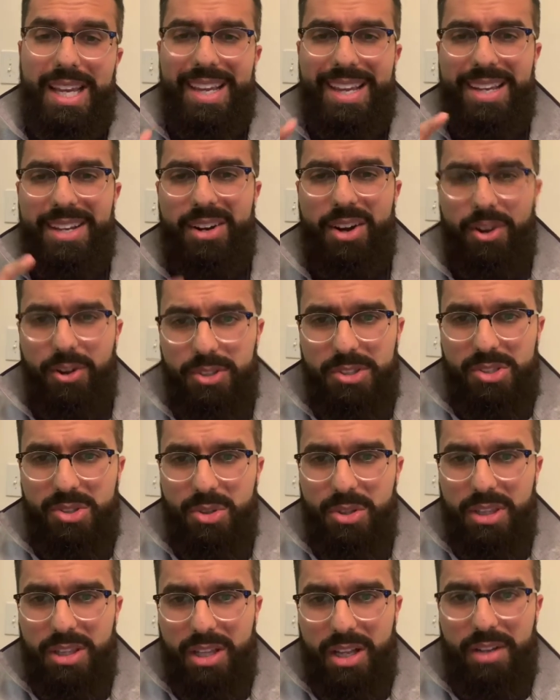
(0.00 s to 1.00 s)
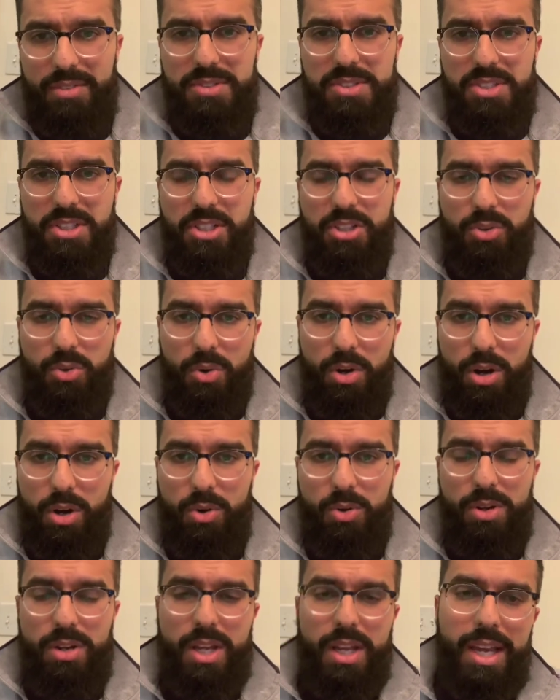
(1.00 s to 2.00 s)
It also loves to
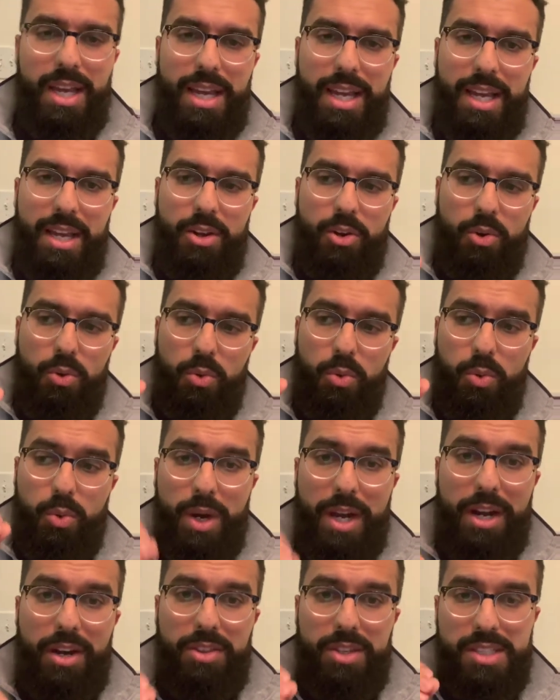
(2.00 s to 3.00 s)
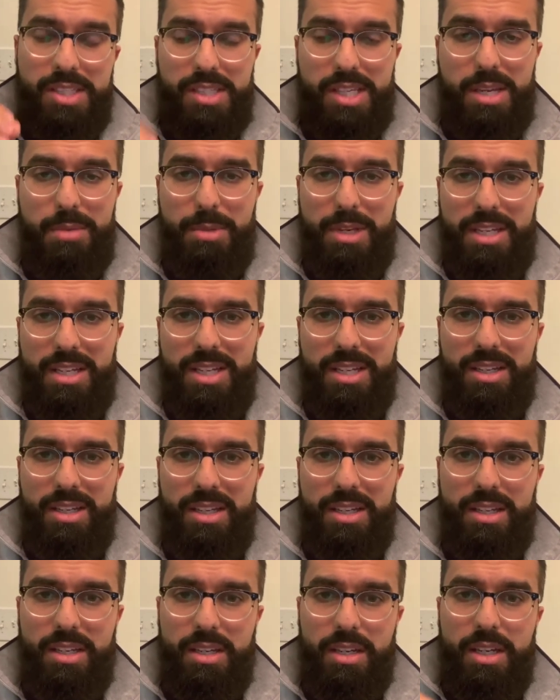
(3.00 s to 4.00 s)
grow where the
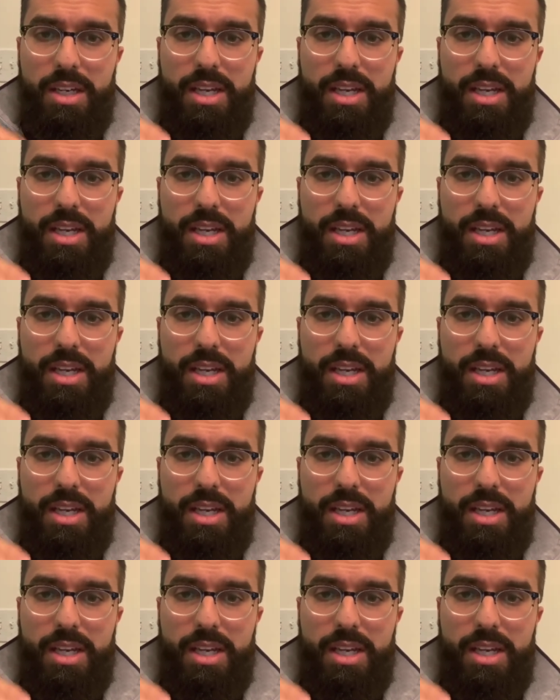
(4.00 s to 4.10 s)
CBD